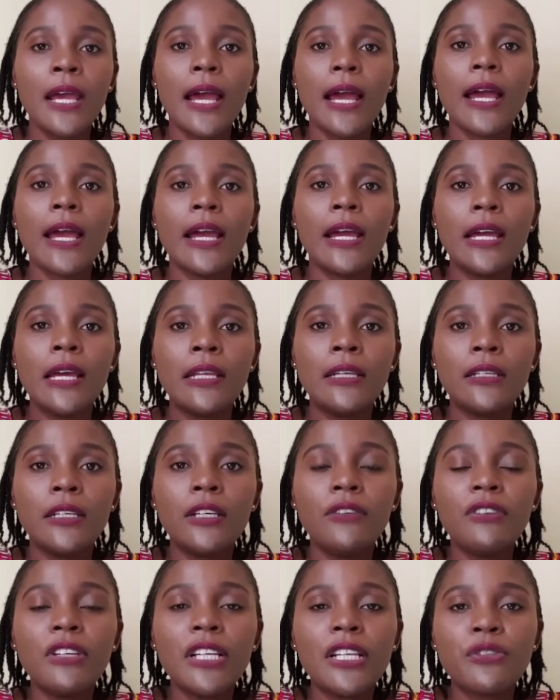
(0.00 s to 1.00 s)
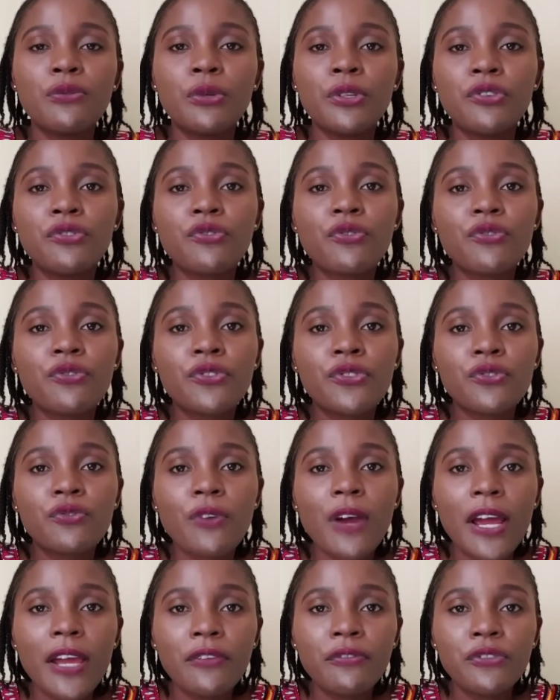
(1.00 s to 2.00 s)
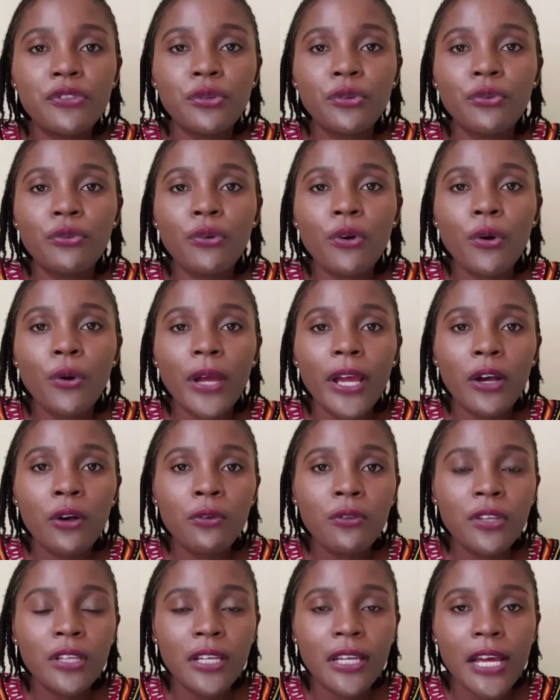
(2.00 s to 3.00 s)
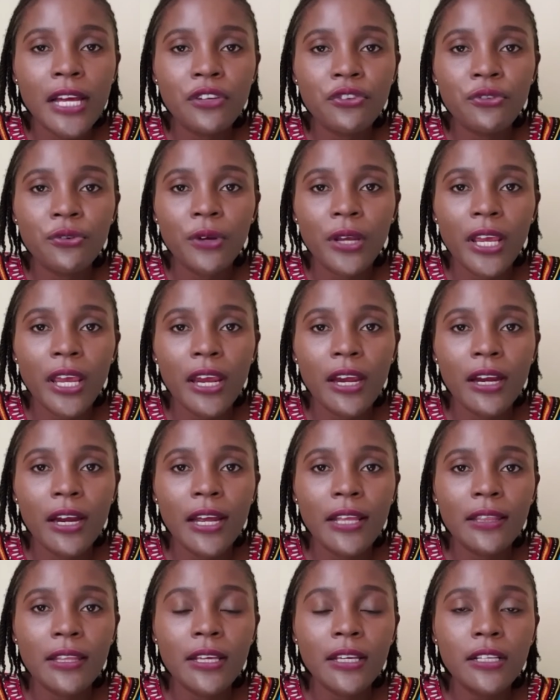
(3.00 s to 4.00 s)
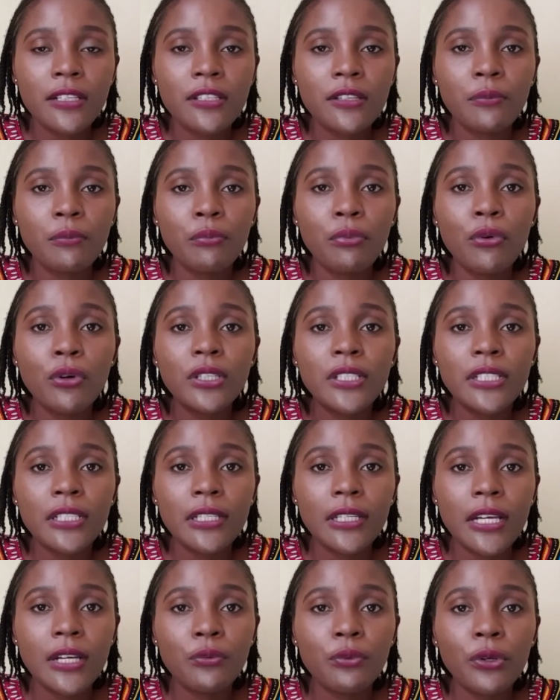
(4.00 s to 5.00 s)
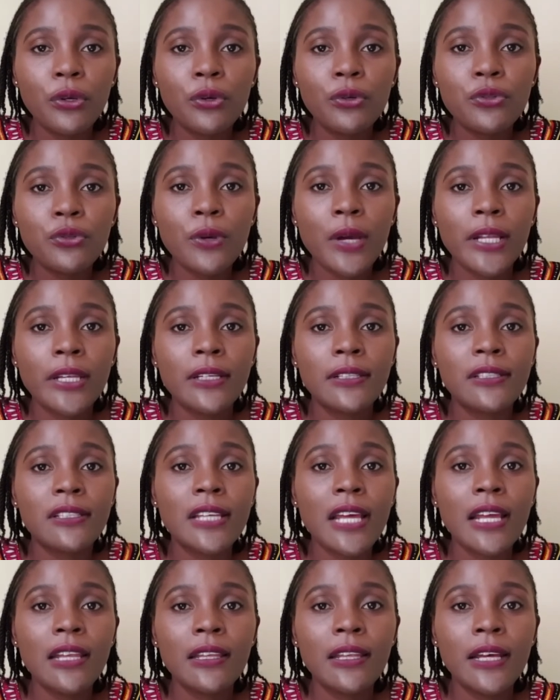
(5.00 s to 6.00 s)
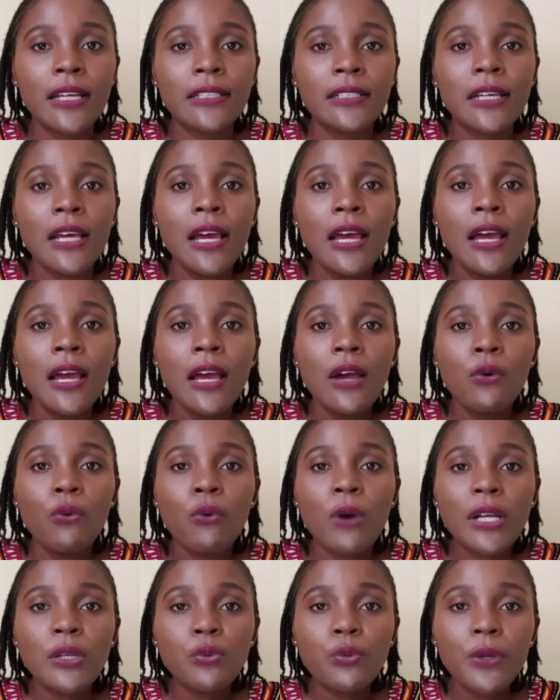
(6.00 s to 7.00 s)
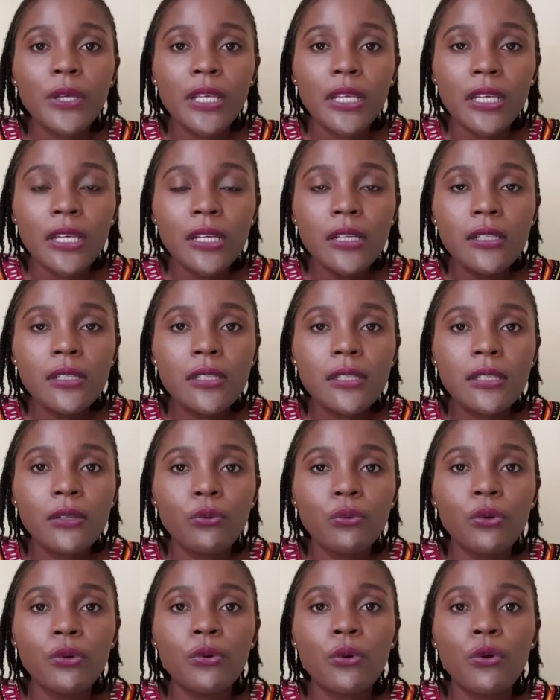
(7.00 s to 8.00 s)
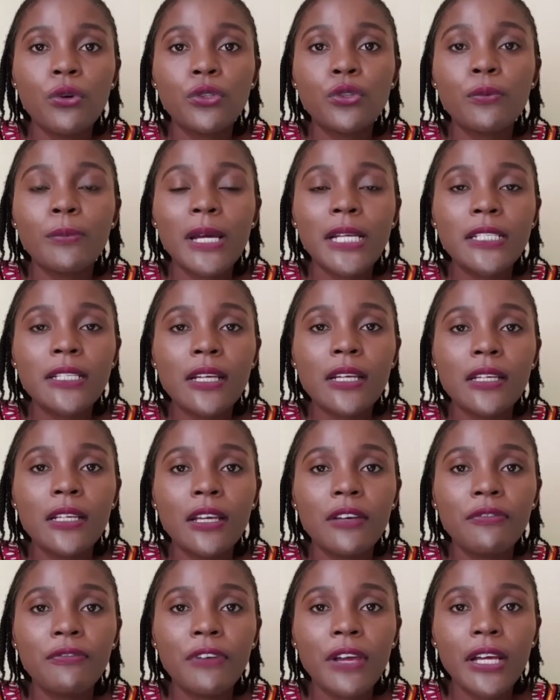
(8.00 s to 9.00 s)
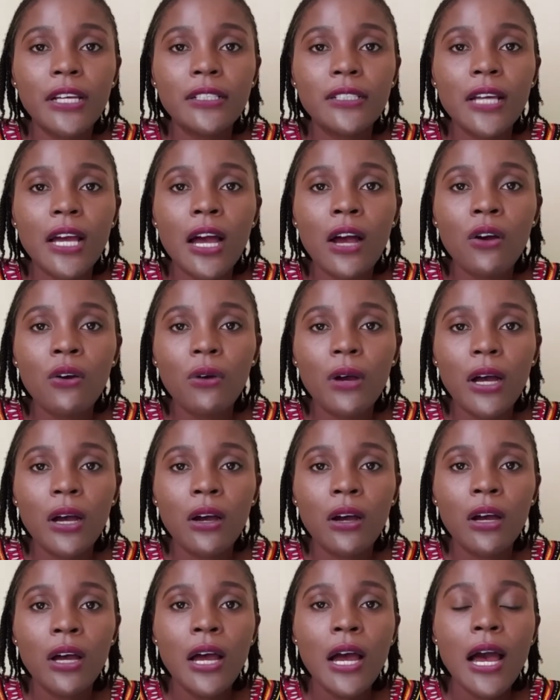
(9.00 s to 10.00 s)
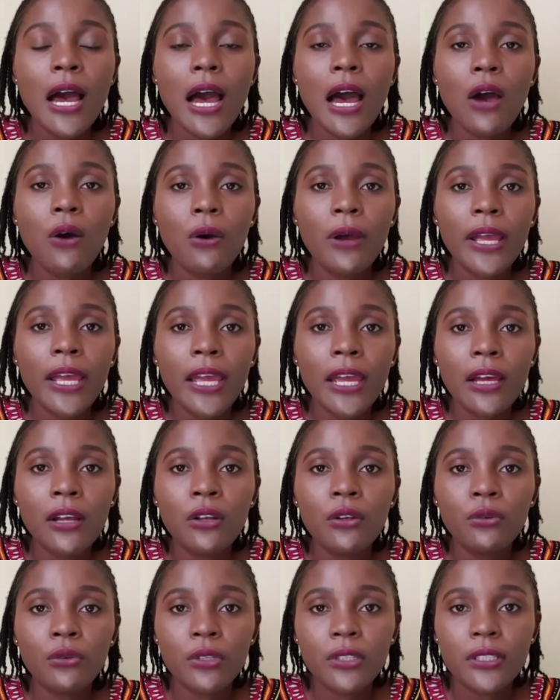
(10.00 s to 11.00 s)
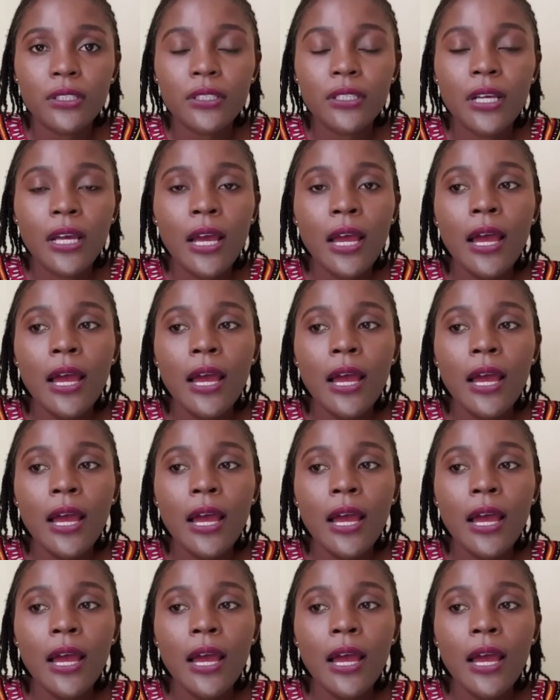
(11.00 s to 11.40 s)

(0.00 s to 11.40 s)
And even as we strive to grow healthy natural hair, I think it's important that we also understand that what we eat will automatically affect how uh, our hair looks.